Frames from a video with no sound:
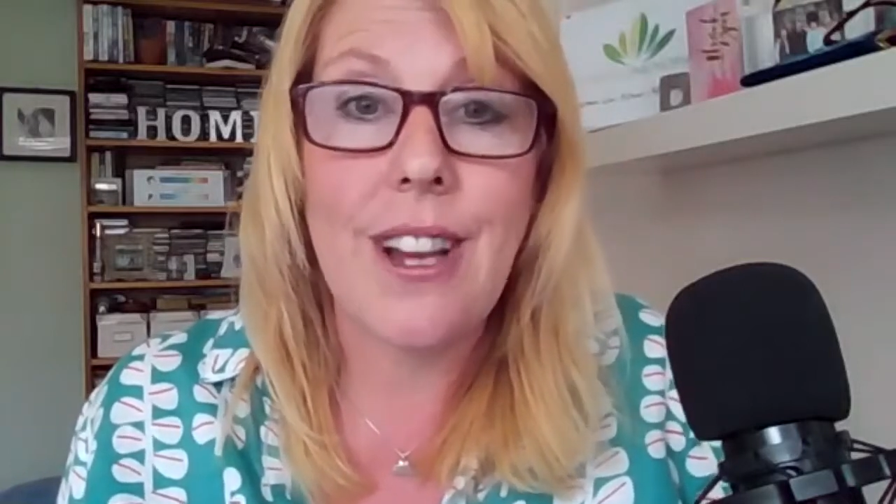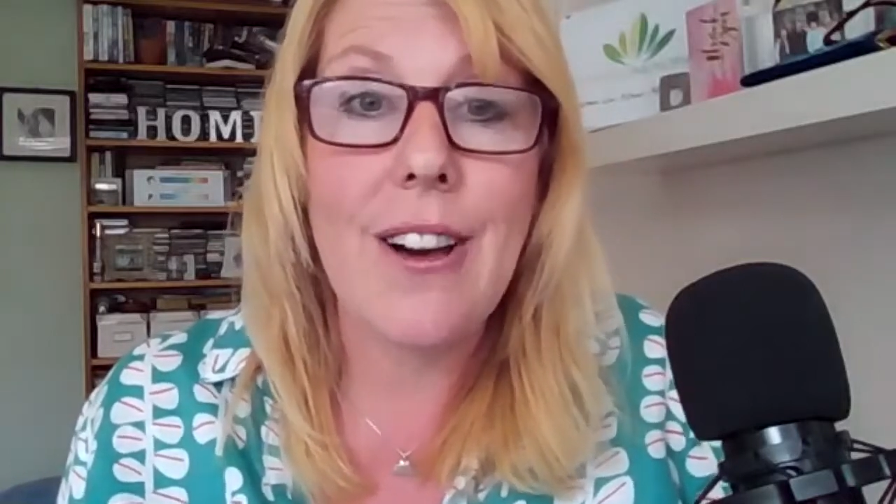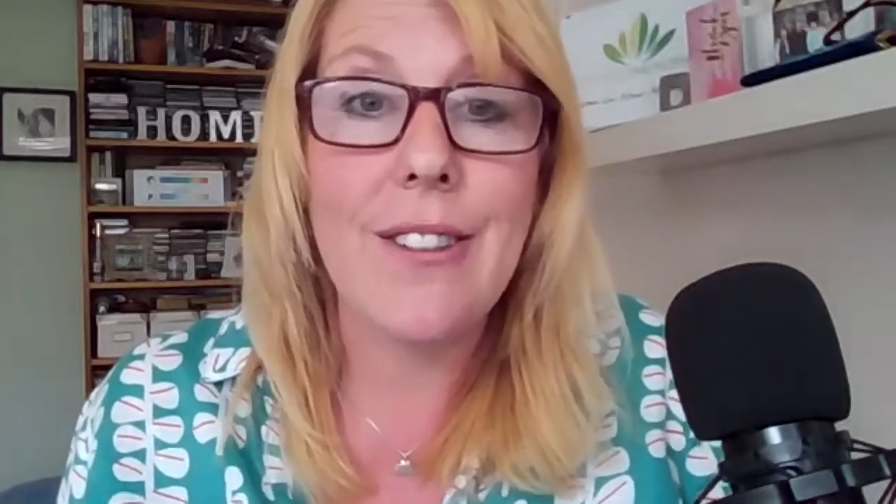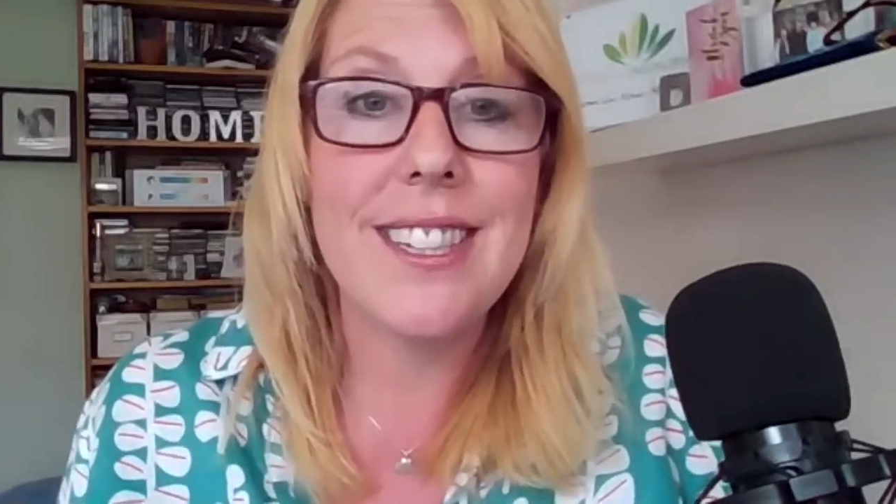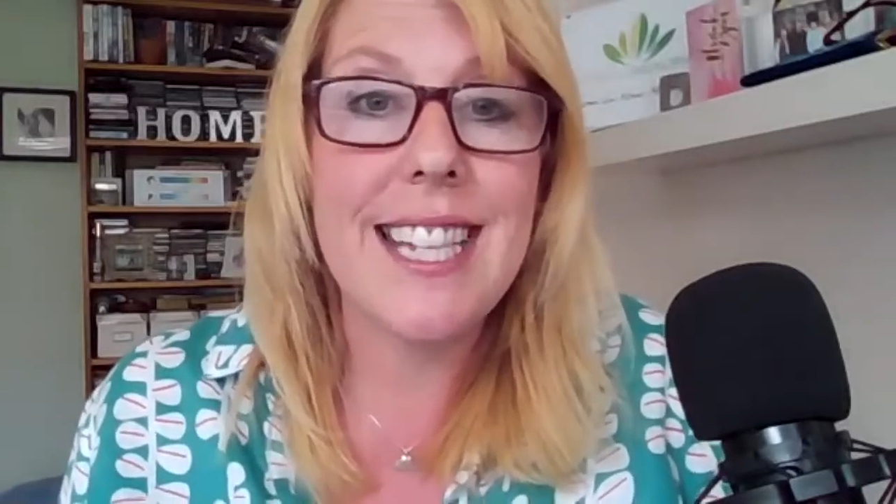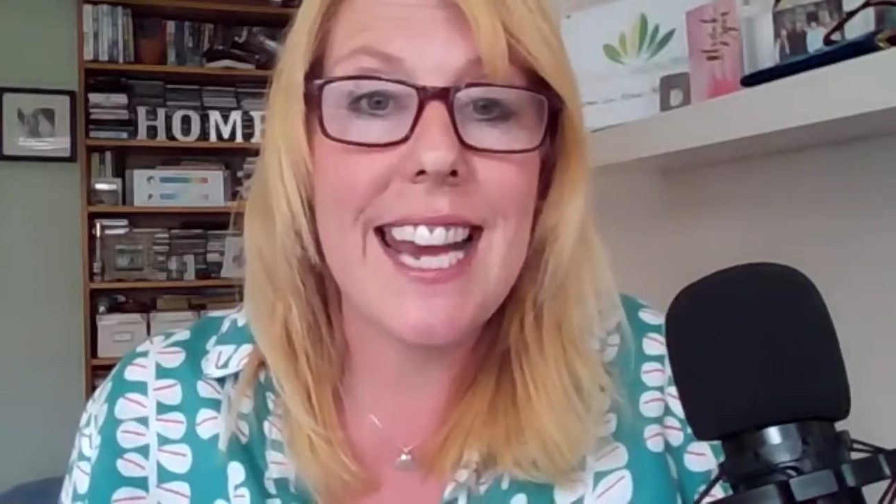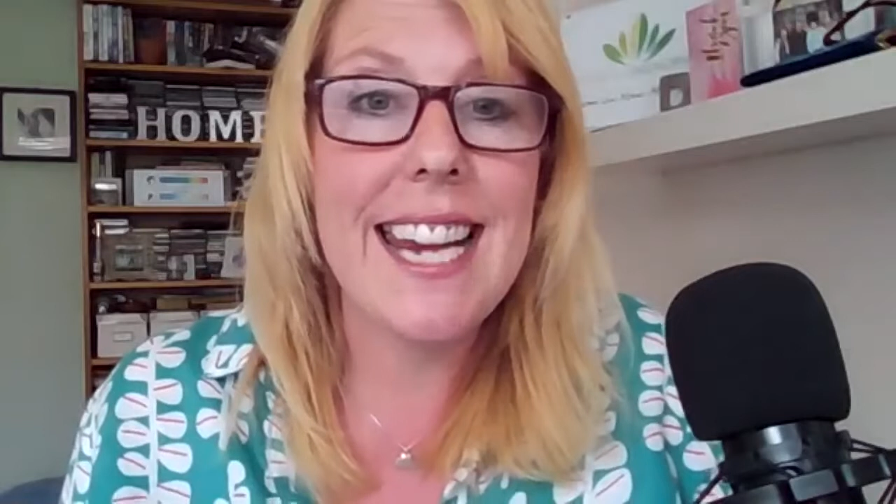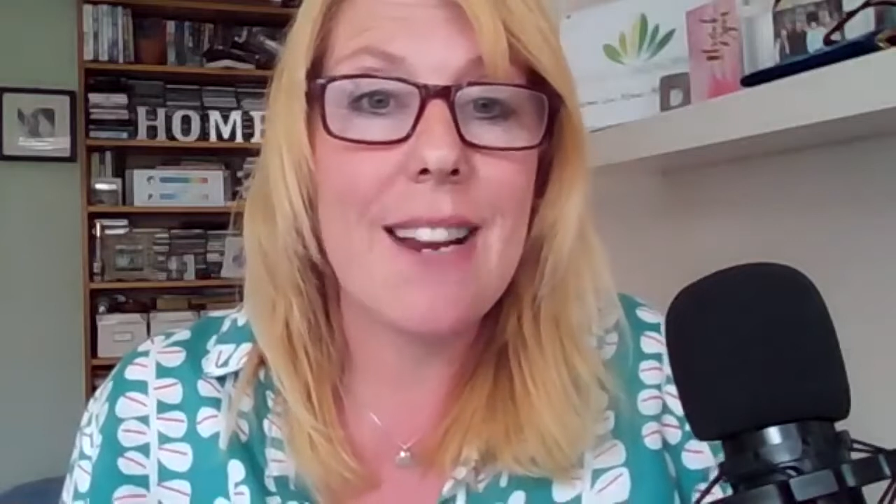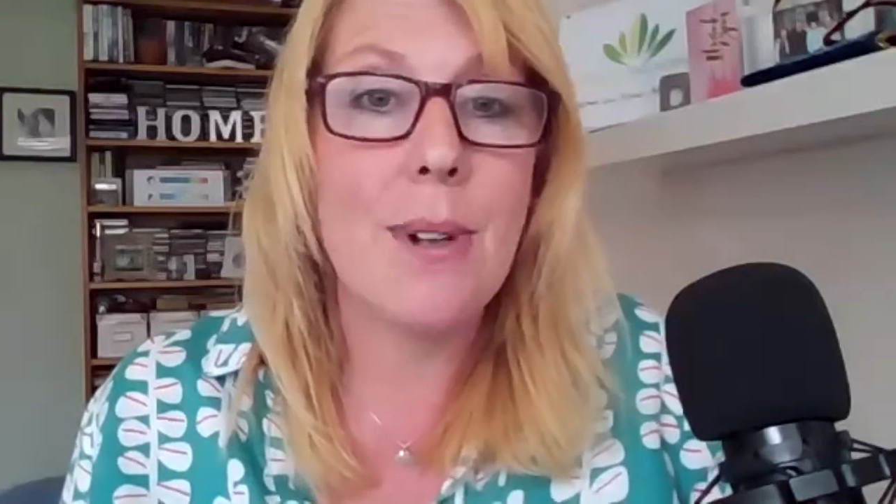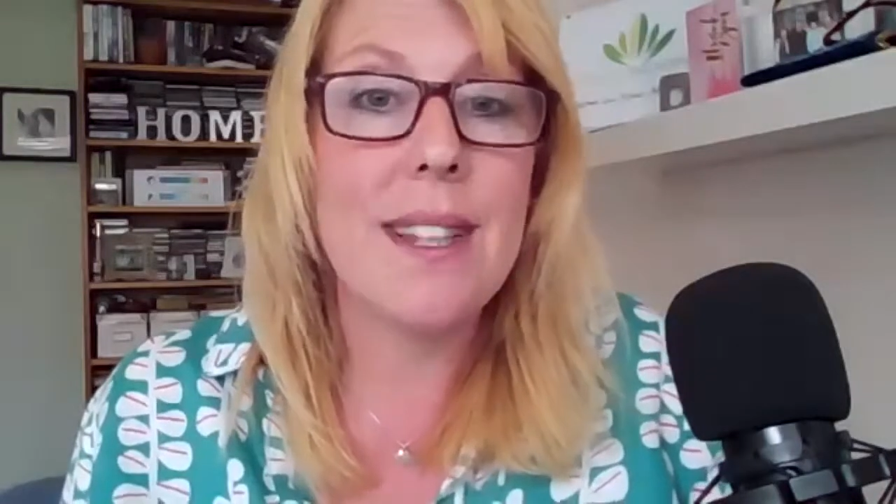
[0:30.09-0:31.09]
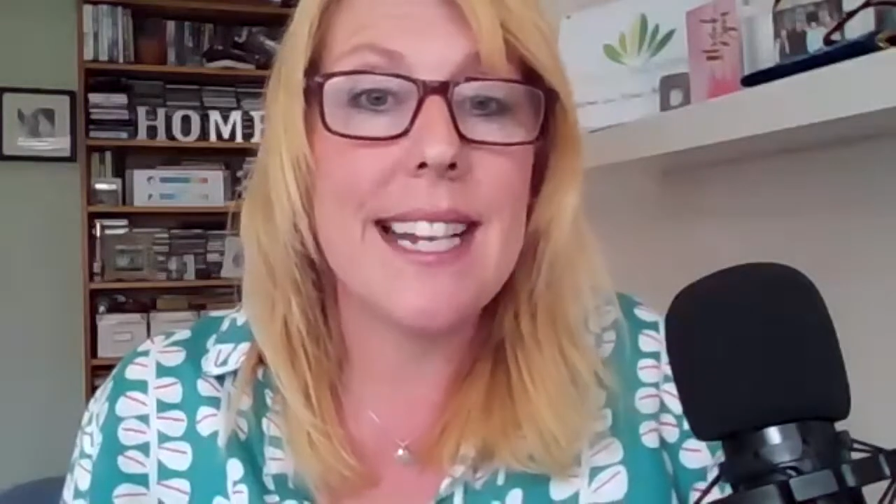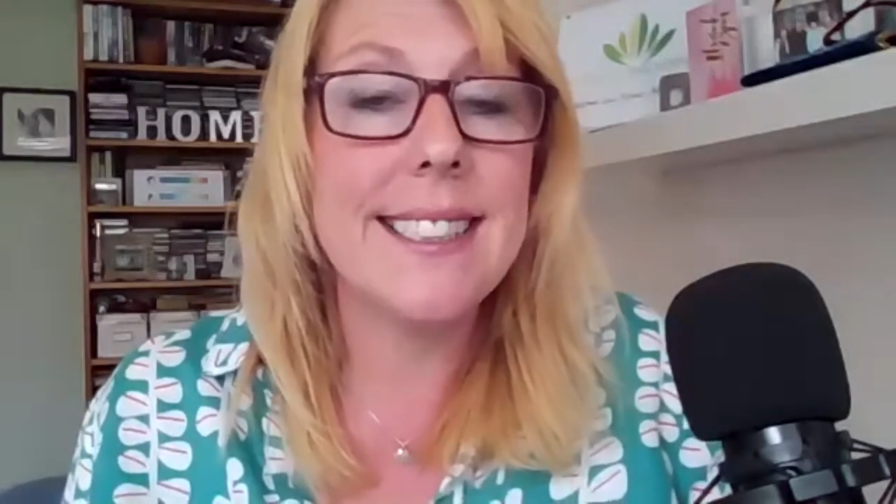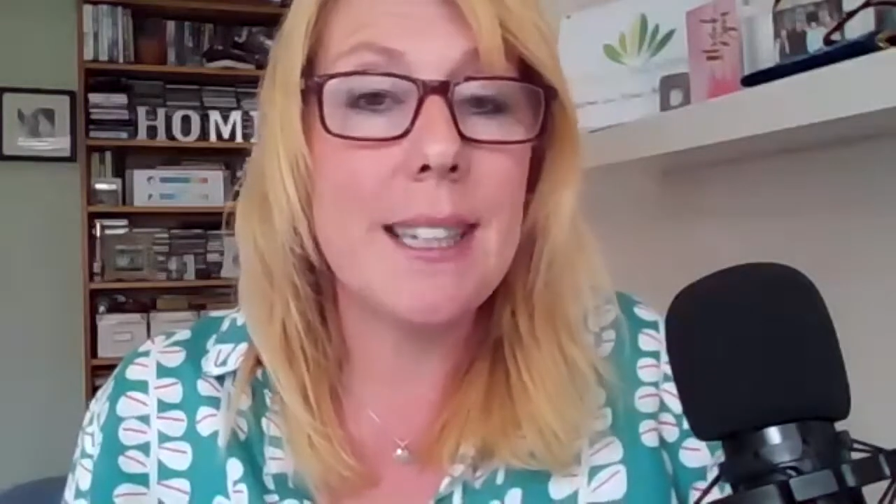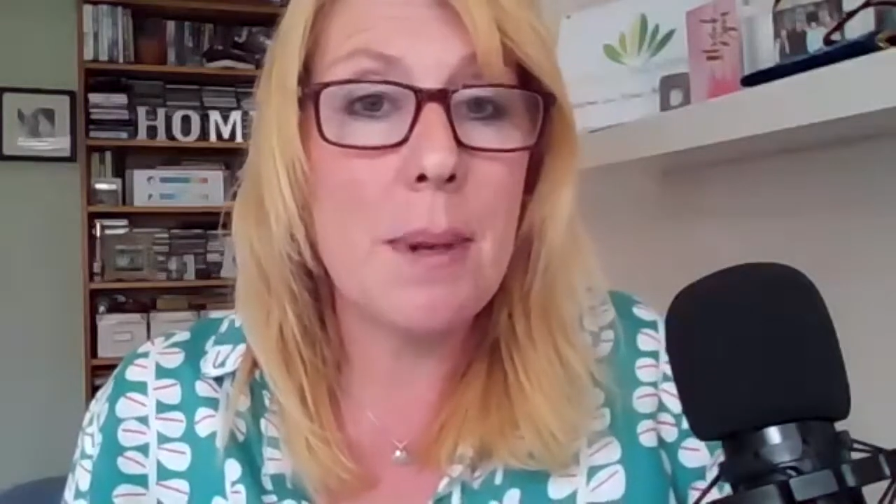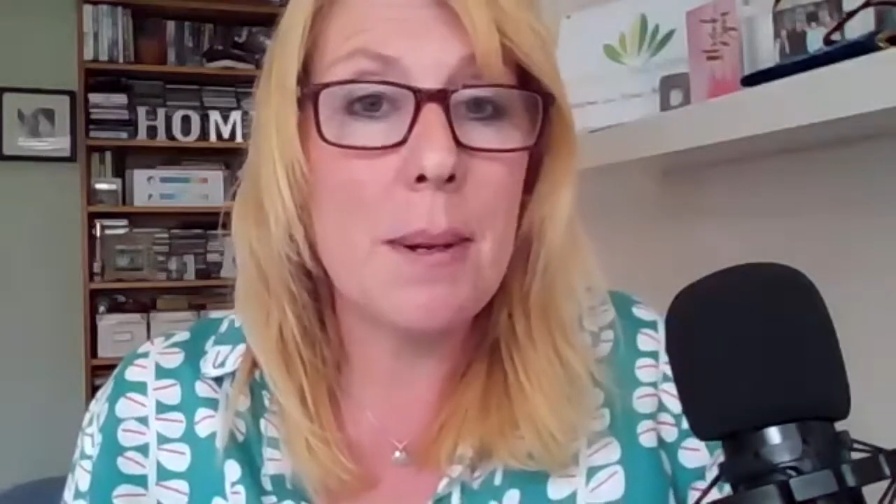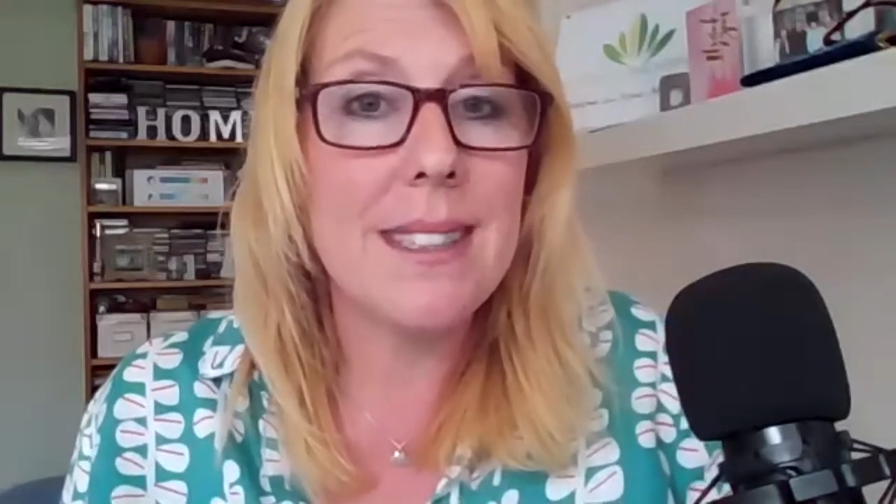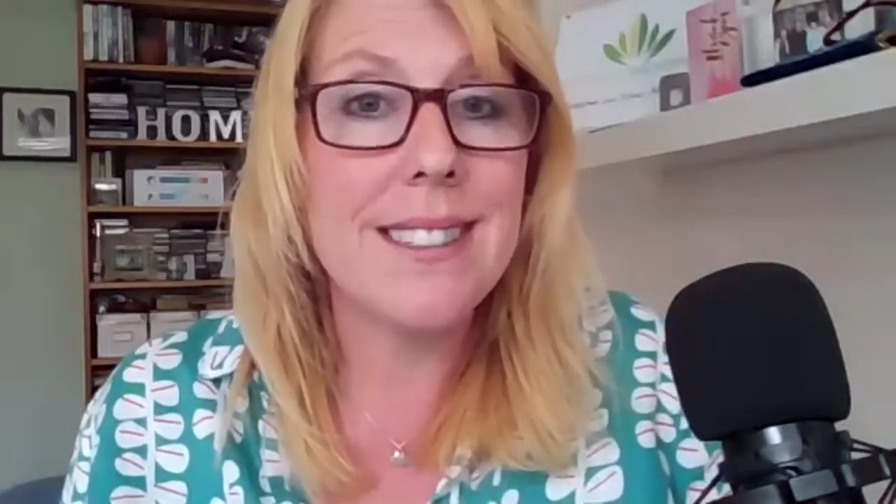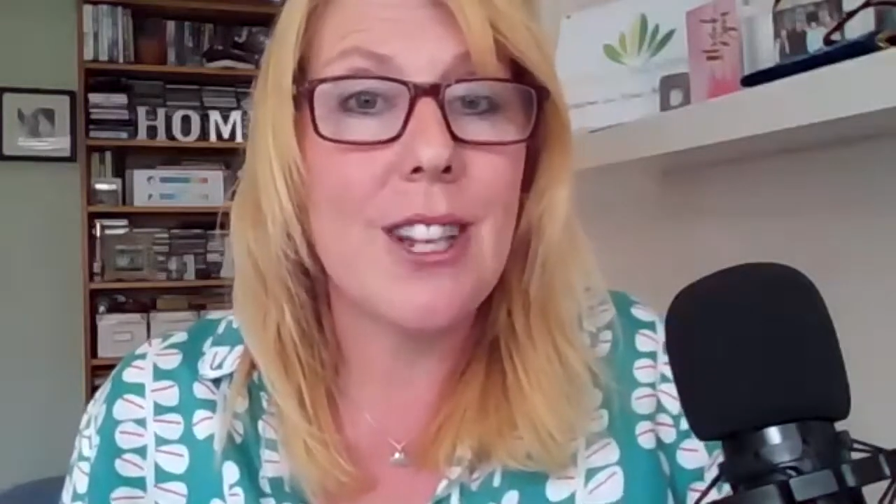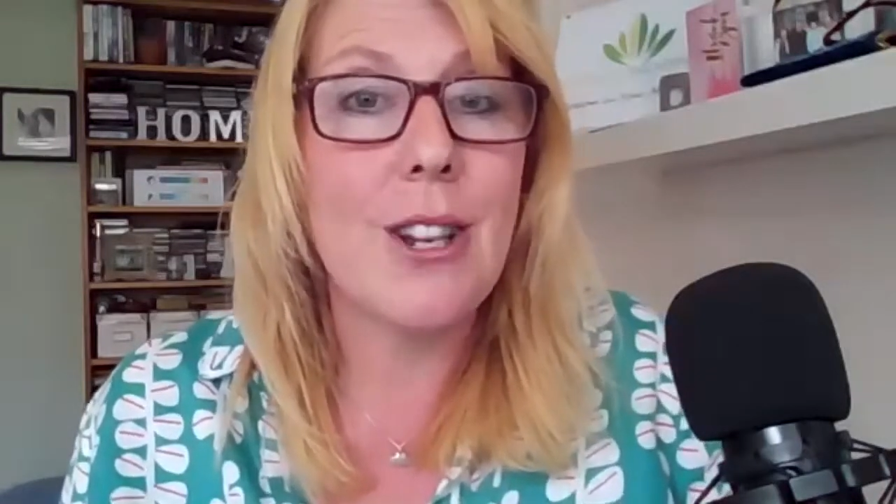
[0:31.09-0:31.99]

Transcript: after taking one of their supplements,